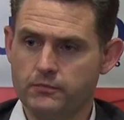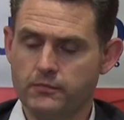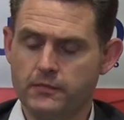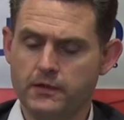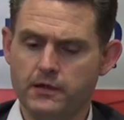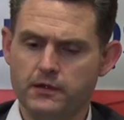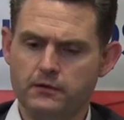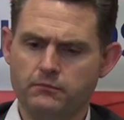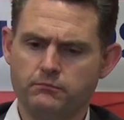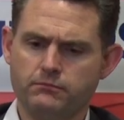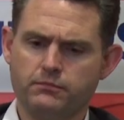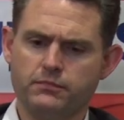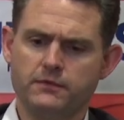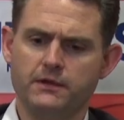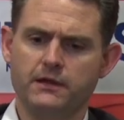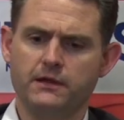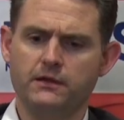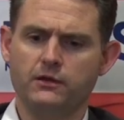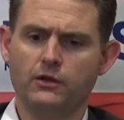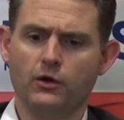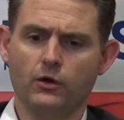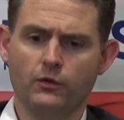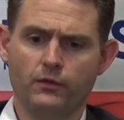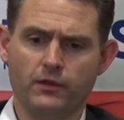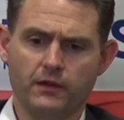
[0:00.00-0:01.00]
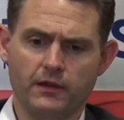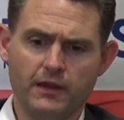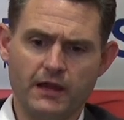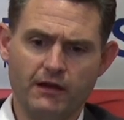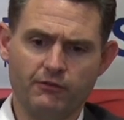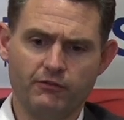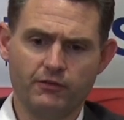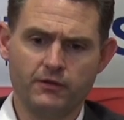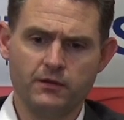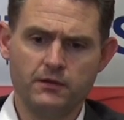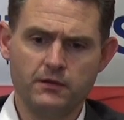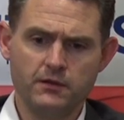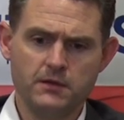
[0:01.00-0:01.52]
They know the
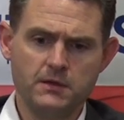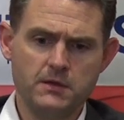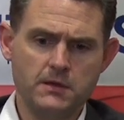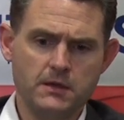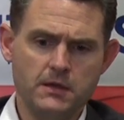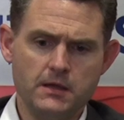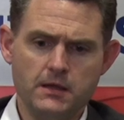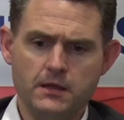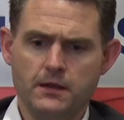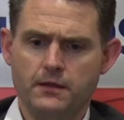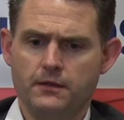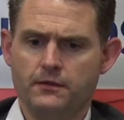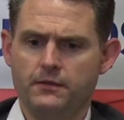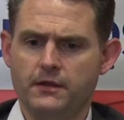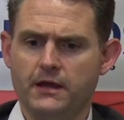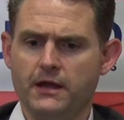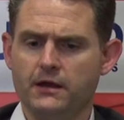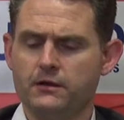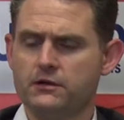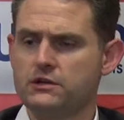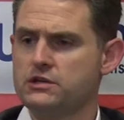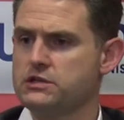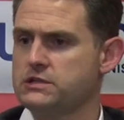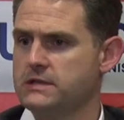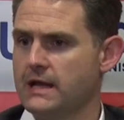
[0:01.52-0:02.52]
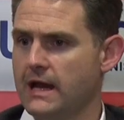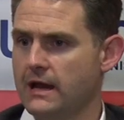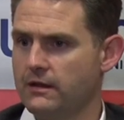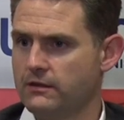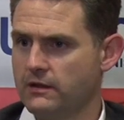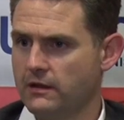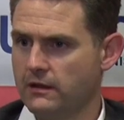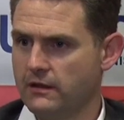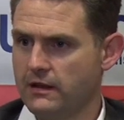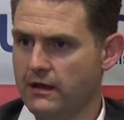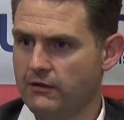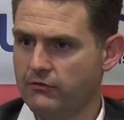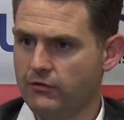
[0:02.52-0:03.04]
level, they understand
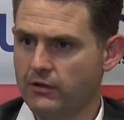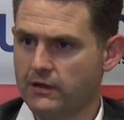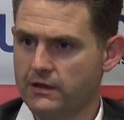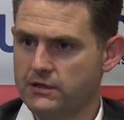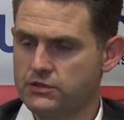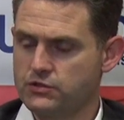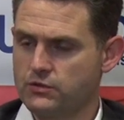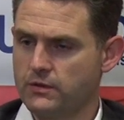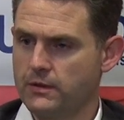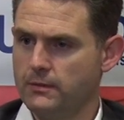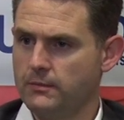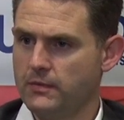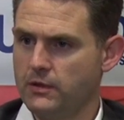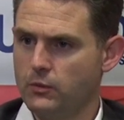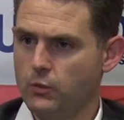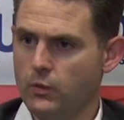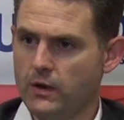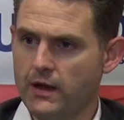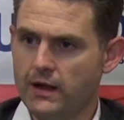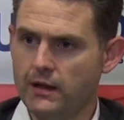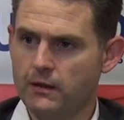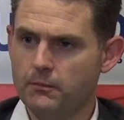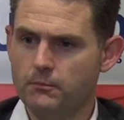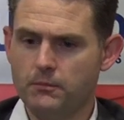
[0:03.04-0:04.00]
the level extremely well,